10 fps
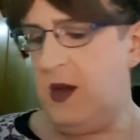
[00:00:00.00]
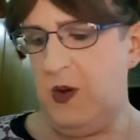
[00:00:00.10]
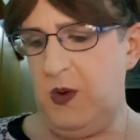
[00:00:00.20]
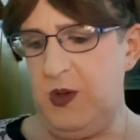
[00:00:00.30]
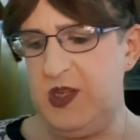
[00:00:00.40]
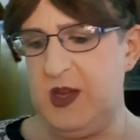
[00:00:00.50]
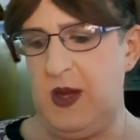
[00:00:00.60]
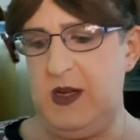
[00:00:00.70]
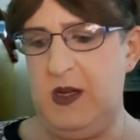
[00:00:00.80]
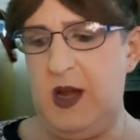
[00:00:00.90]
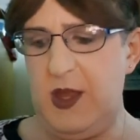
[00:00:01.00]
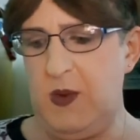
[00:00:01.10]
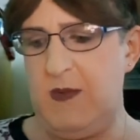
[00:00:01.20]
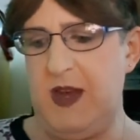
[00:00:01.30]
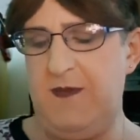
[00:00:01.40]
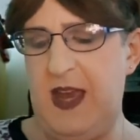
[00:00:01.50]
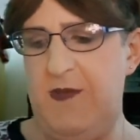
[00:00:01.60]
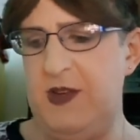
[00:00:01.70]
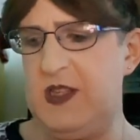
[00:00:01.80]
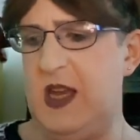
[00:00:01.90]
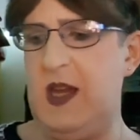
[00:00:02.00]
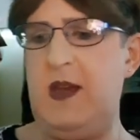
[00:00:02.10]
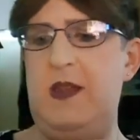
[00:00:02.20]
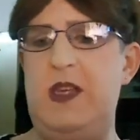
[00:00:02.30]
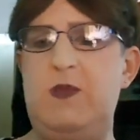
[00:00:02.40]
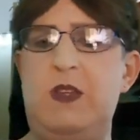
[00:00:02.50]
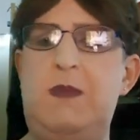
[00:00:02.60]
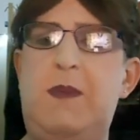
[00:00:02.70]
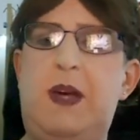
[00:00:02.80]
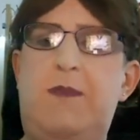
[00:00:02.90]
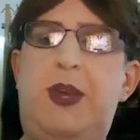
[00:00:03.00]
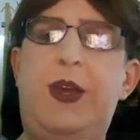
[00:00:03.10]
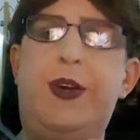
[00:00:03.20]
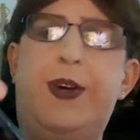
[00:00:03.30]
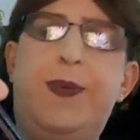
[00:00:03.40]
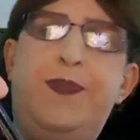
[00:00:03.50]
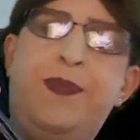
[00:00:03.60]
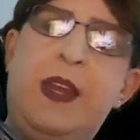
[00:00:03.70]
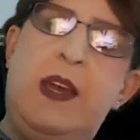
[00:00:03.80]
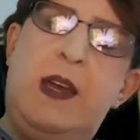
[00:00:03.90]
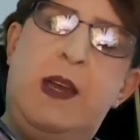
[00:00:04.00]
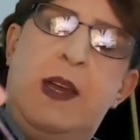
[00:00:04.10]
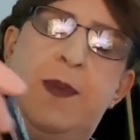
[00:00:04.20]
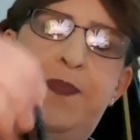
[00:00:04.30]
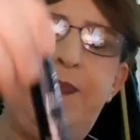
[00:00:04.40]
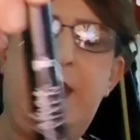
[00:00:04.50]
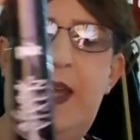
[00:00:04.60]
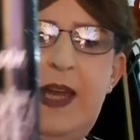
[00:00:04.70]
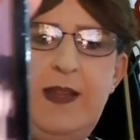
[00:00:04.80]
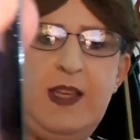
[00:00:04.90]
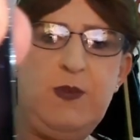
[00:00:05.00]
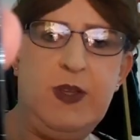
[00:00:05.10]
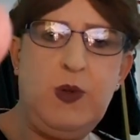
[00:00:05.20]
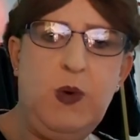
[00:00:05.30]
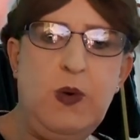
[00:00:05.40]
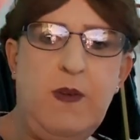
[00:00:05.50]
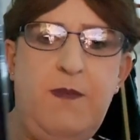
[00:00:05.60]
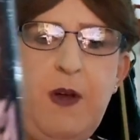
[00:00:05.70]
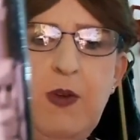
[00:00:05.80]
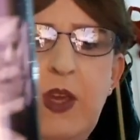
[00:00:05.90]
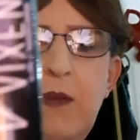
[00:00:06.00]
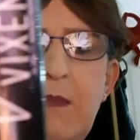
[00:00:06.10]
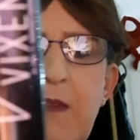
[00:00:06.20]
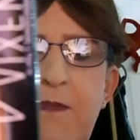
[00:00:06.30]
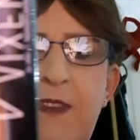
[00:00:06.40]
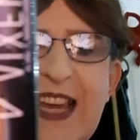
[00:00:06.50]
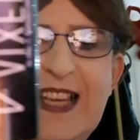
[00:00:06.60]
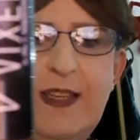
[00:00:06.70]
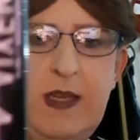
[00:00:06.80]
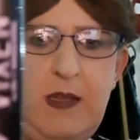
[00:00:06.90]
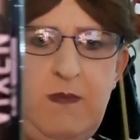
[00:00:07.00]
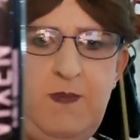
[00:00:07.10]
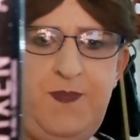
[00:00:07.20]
Also, another one of my favourites. This one's made by Pure, and this one's called Volume Vixen.